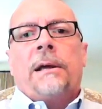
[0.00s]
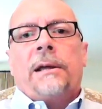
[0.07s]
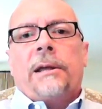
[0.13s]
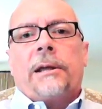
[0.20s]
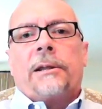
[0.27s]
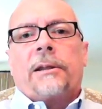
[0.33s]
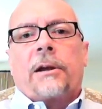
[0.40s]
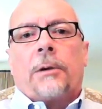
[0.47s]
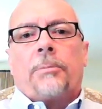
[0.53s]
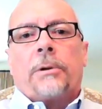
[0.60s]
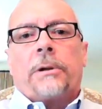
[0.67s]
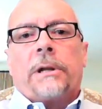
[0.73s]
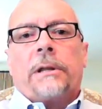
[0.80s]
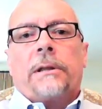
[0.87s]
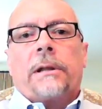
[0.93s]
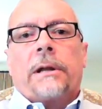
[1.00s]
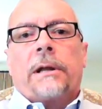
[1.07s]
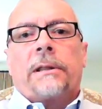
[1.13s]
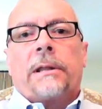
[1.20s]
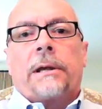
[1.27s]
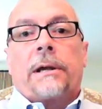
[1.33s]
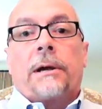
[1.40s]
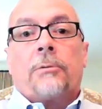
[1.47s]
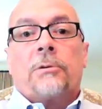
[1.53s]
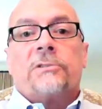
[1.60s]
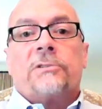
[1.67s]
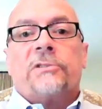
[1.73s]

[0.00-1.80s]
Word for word: in the company that I think I was the